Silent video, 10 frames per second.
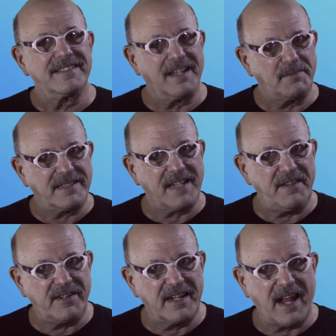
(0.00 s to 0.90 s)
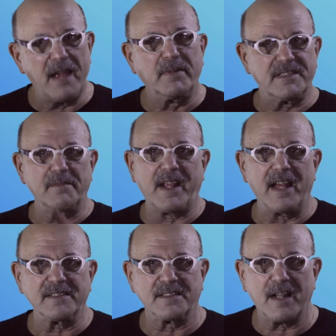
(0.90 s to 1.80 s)
Something's leaving today, but something
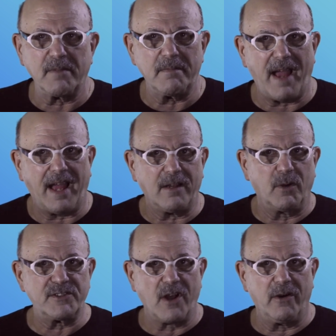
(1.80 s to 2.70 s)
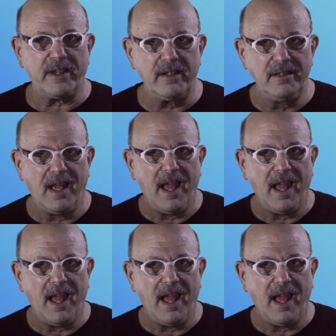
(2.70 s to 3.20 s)
else is coming back. What's going?